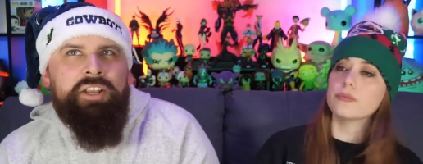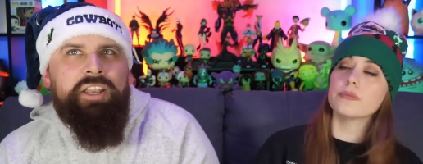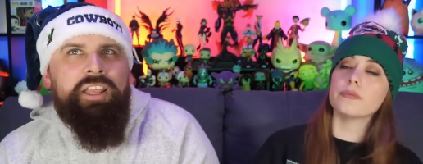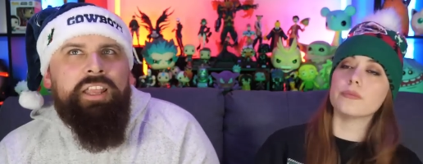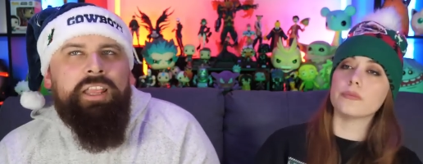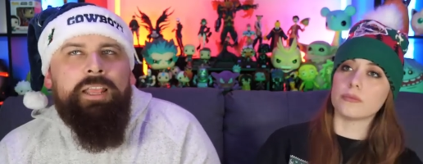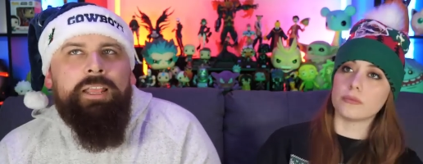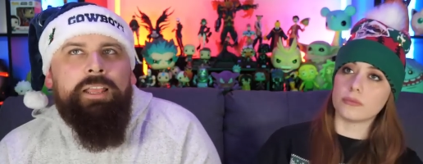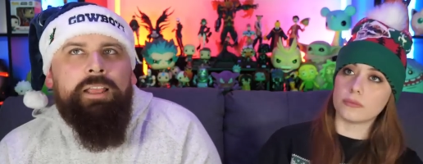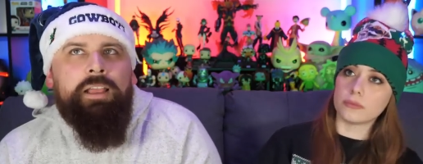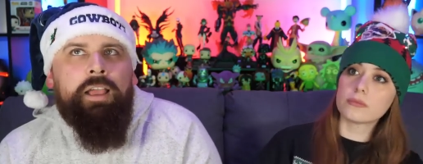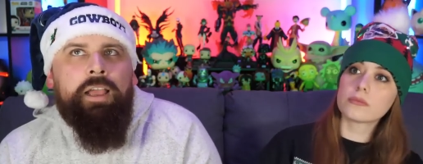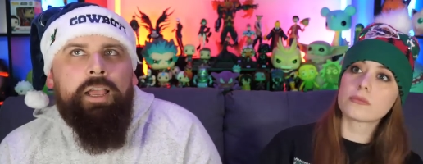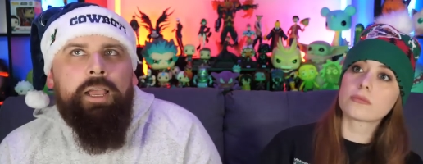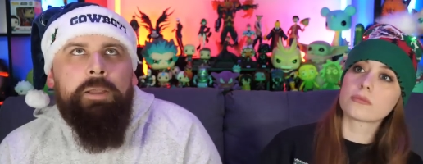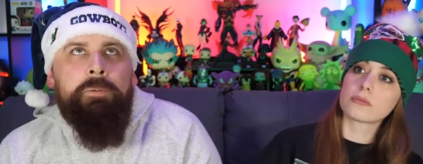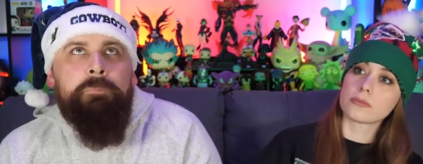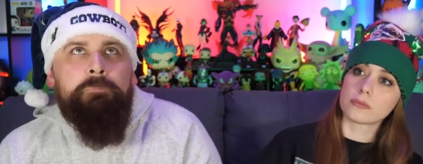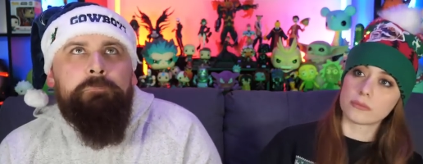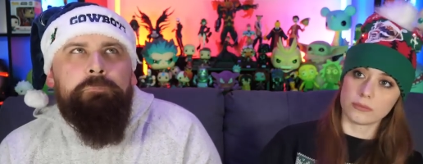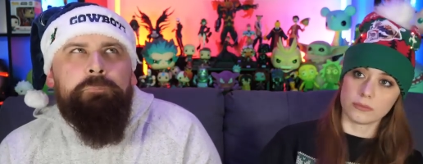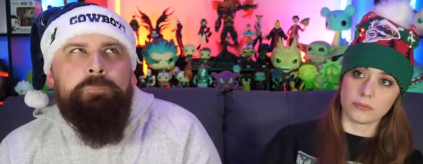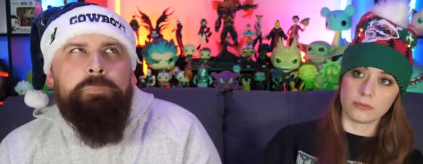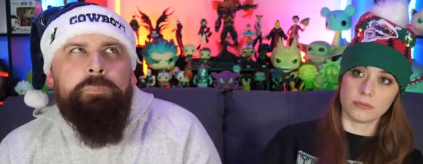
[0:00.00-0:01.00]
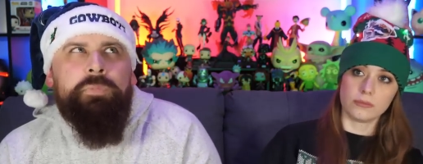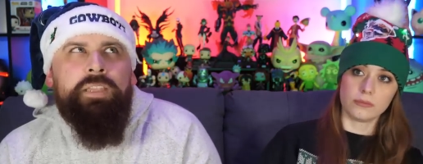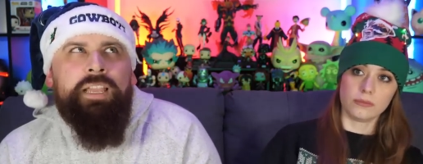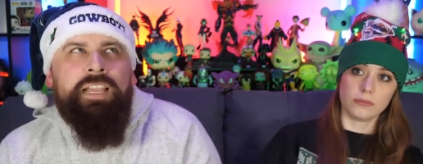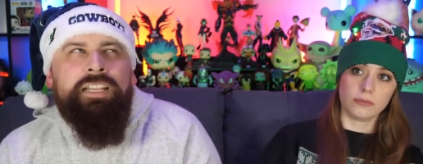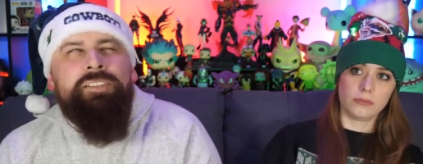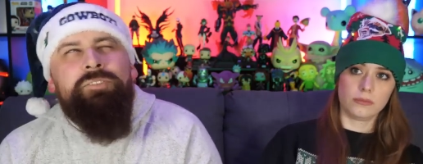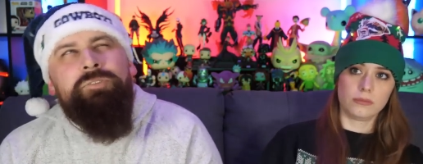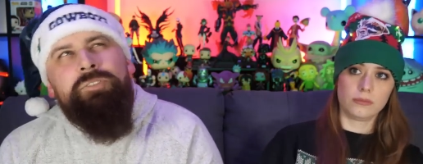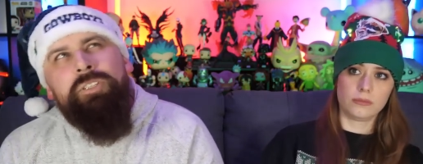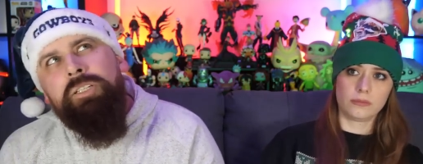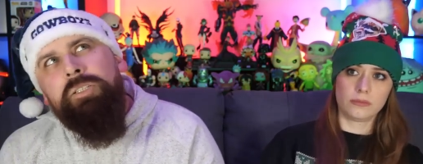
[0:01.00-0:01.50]
Speaker 1: Mm-hmm. Um, I
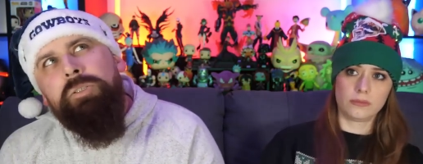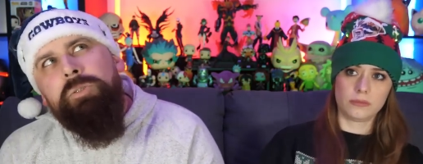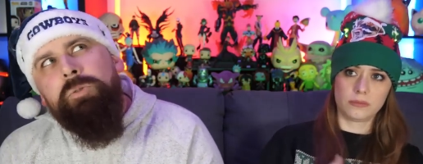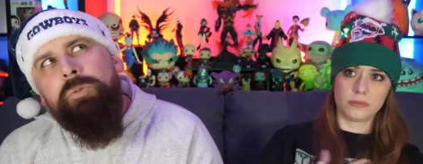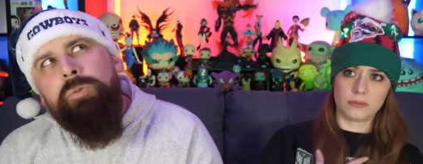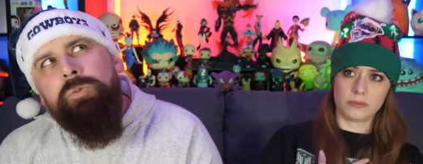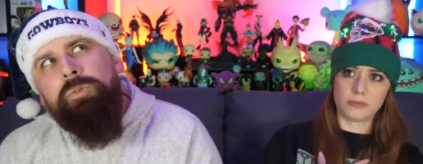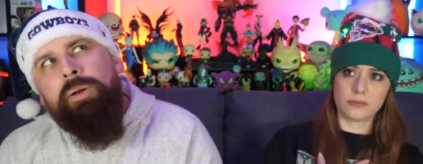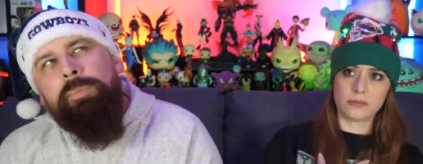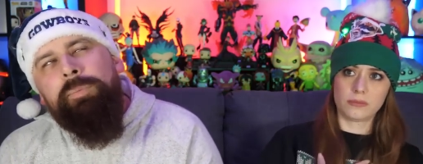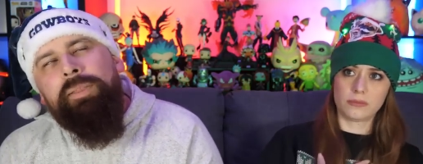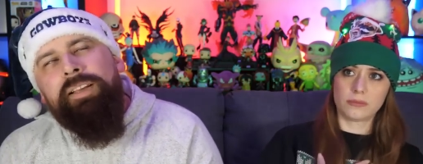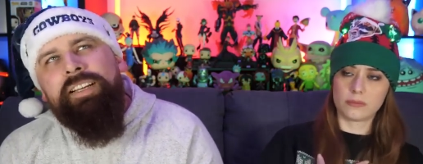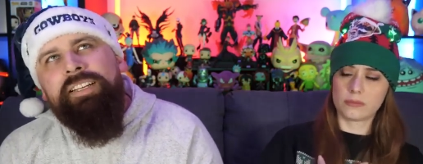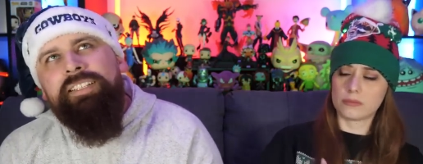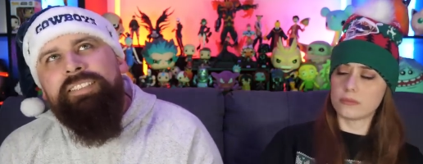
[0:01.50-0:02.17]
don't know. I'm not